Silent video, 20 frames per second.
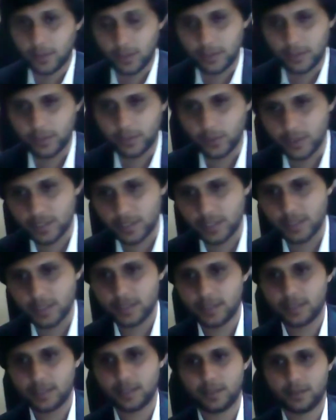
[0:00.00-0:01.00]
all the
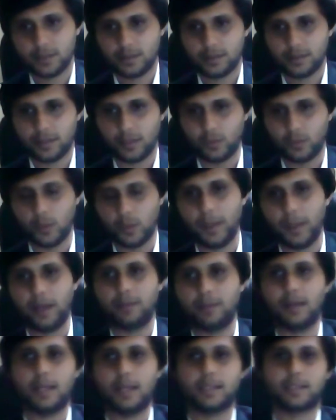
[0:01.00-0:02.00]
questions. I hope I
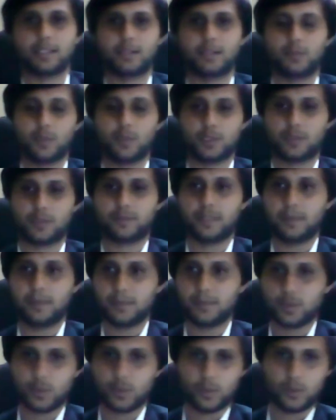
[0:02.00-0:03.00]
have answered most of
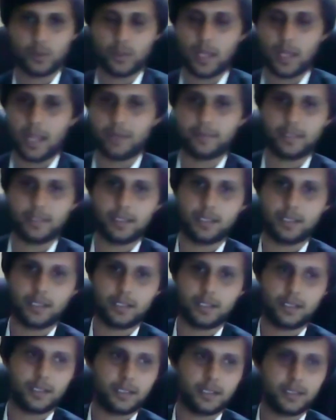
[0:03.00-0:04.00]
them. So I
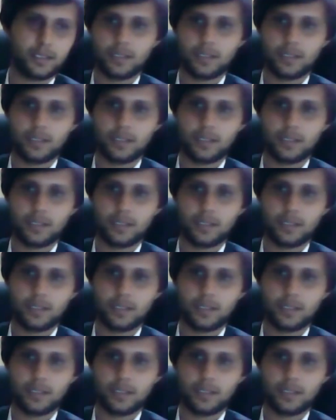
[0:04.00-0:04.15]
will